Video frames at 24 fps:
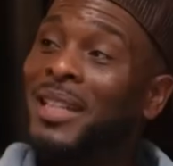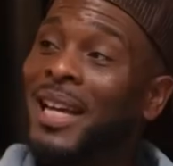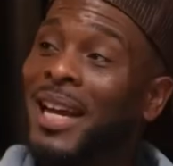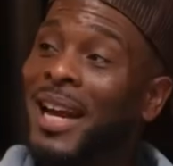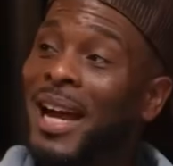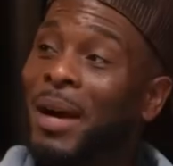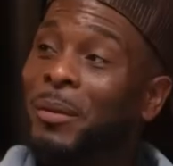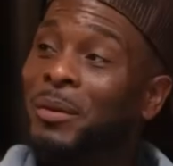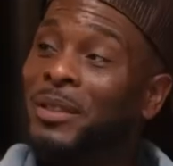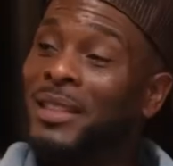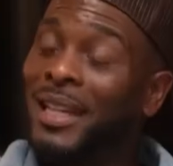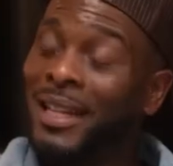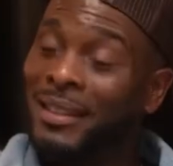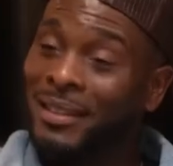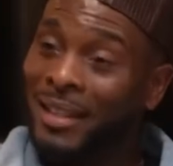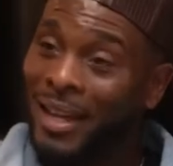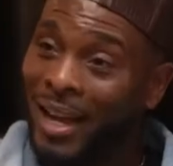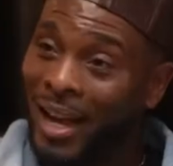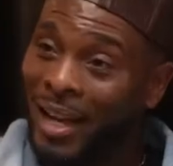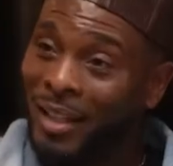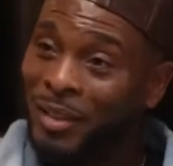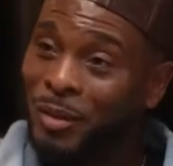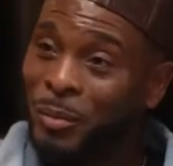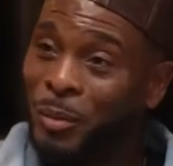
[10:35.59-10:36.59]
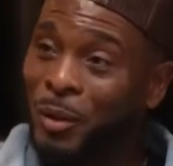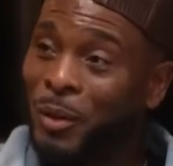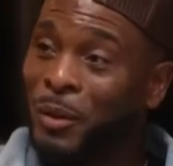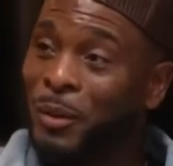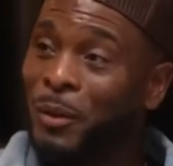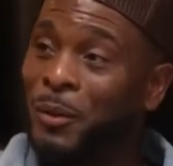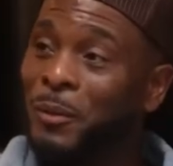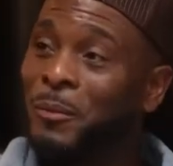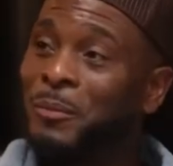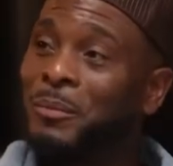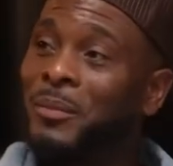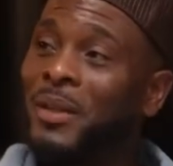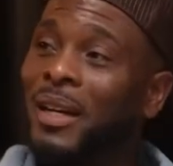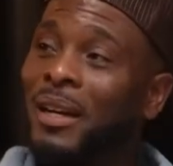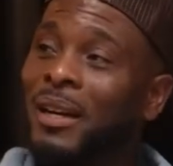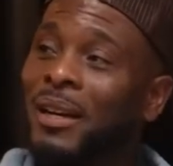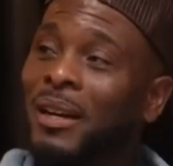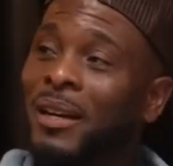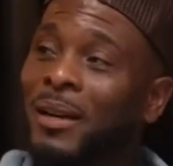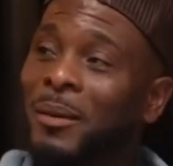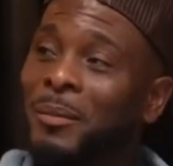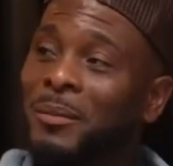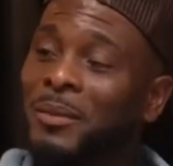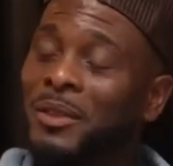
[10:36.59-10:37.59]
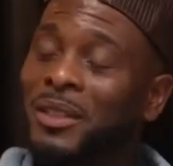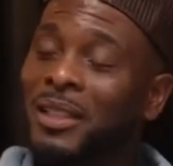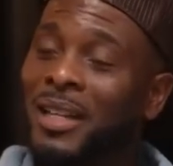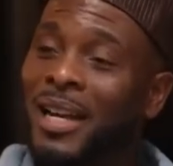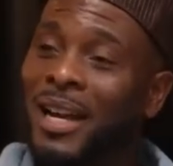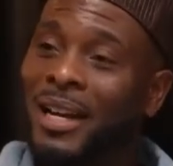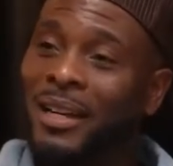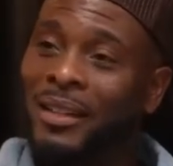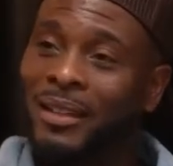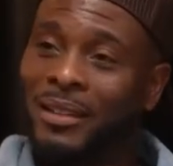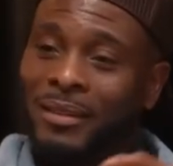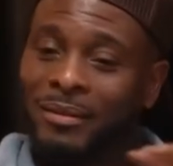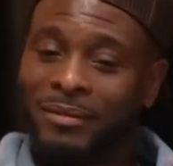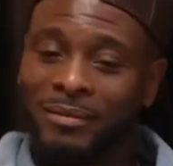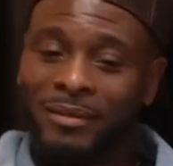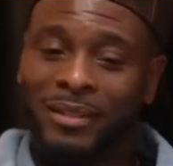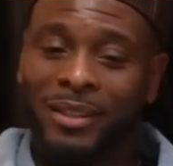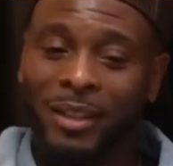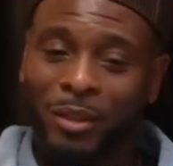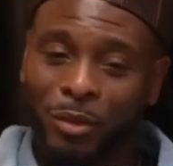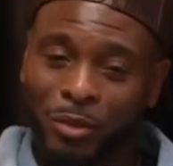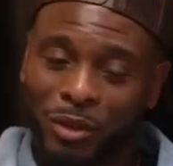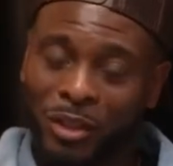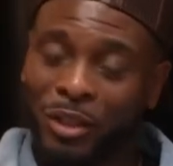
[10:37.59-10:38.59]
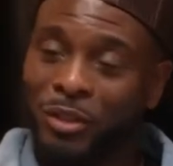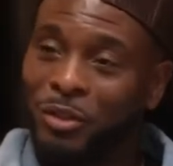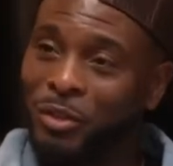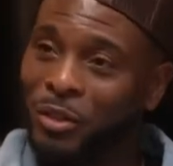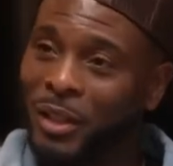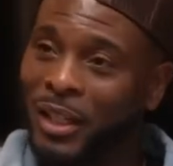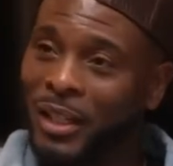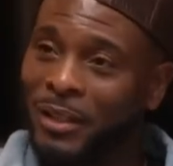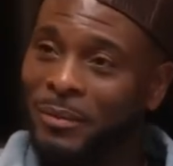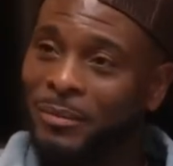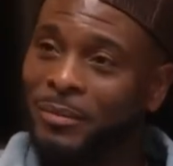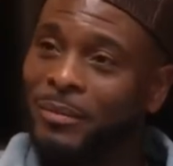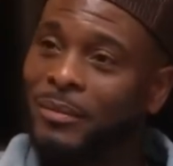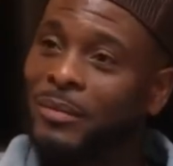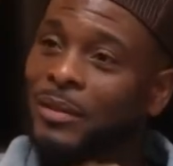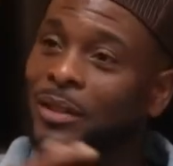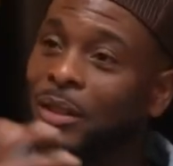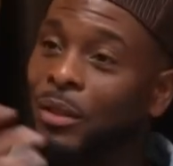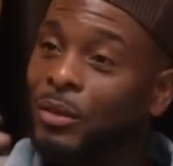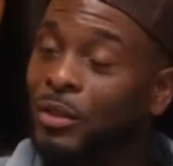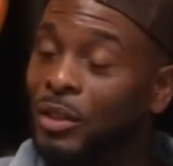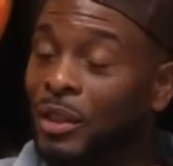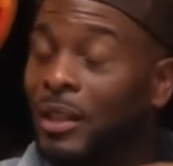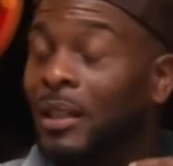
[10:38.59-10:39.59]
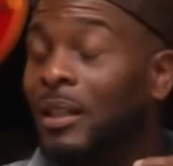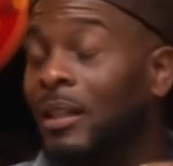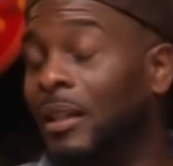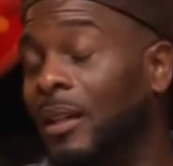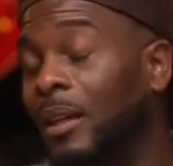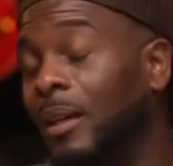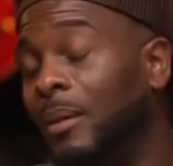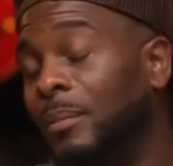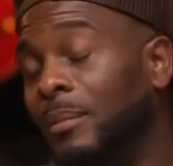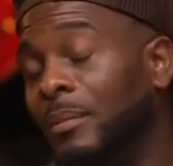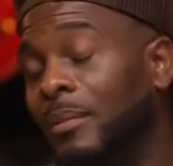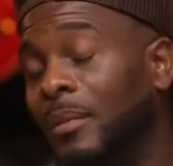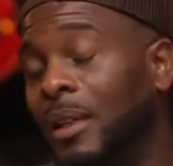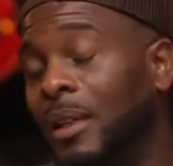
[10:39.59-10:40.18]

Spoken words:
that I was at the hospital. She had a sickle cell trait. So she ended up,